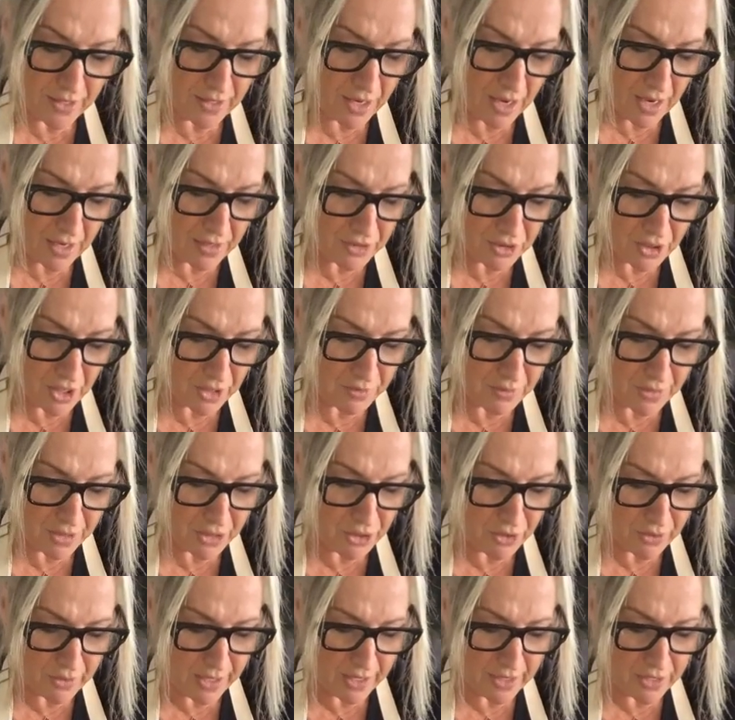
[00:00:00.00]
that, I
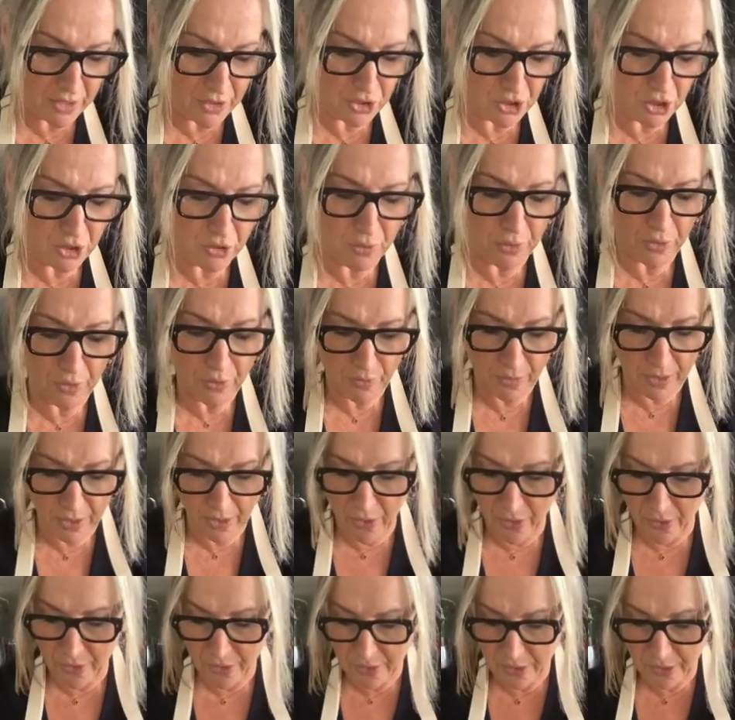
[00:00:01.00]
generally do that in 2 or 3
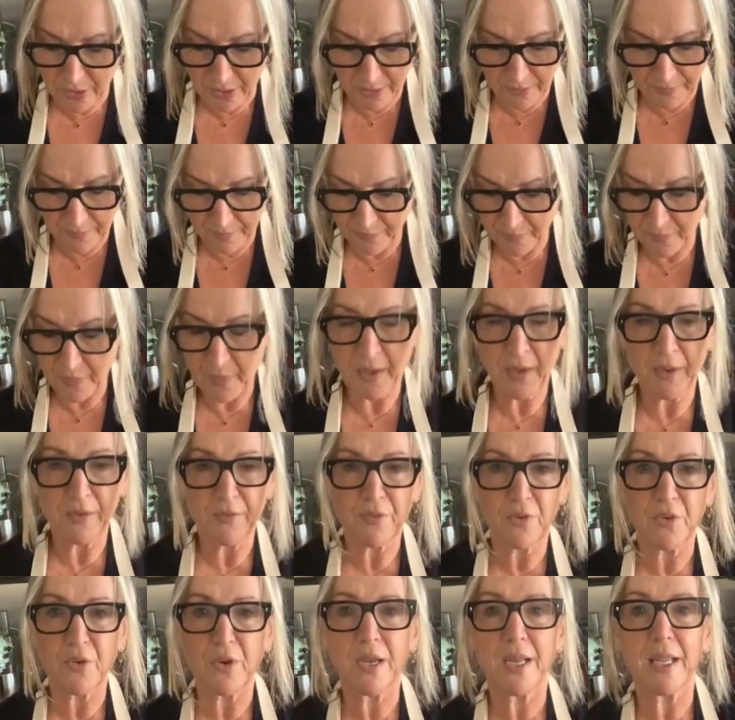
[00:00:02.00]
goes
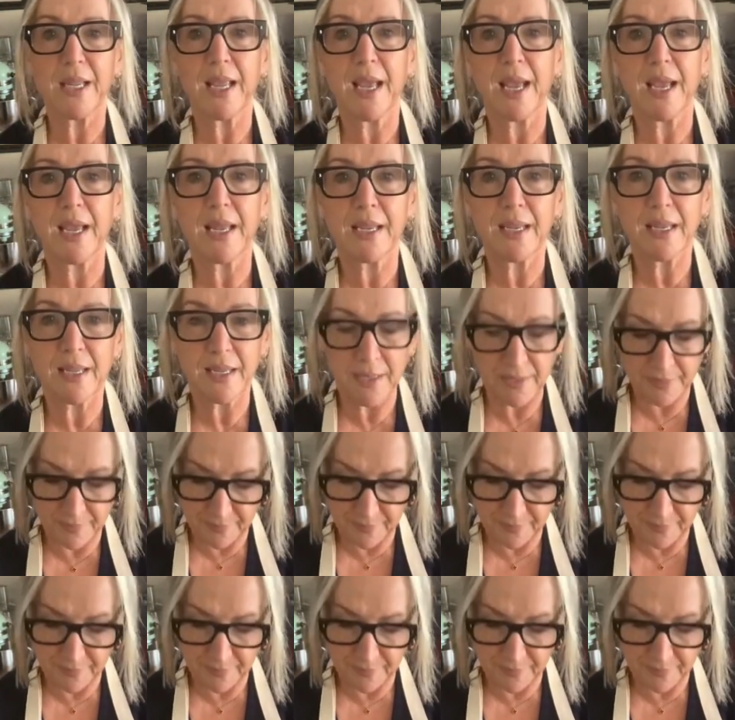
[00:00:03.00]
for any cake.